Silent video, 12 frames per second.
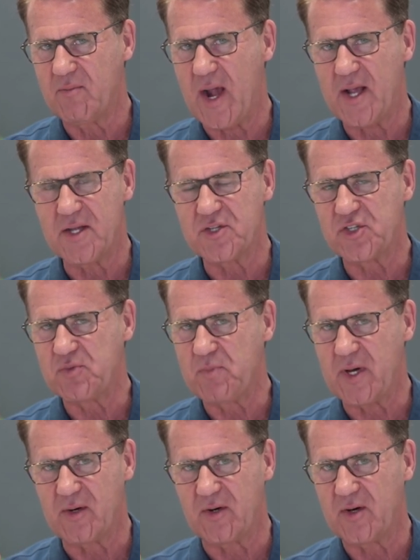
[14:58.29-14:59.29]
by His
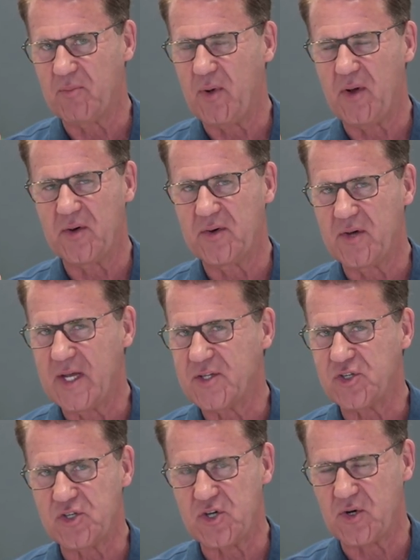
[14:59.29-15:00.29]
Spirit upon
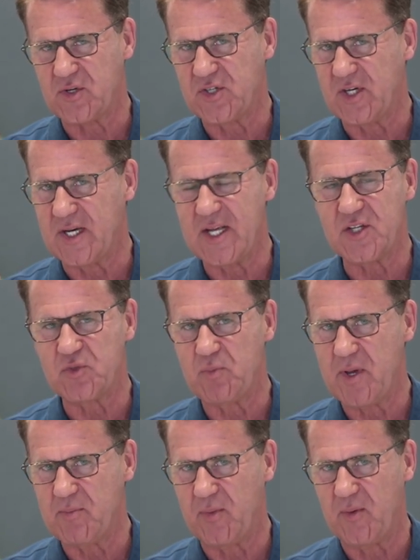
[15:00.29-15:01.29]
His church and His
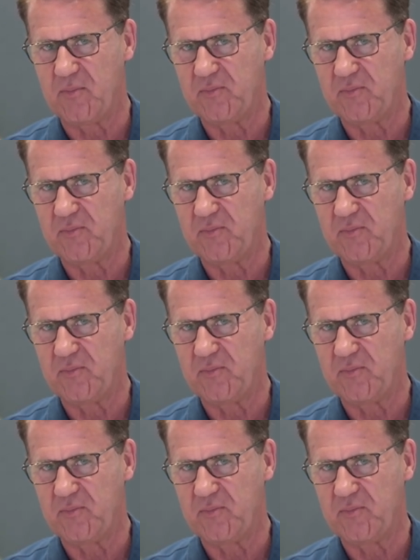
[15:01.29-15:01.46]
people,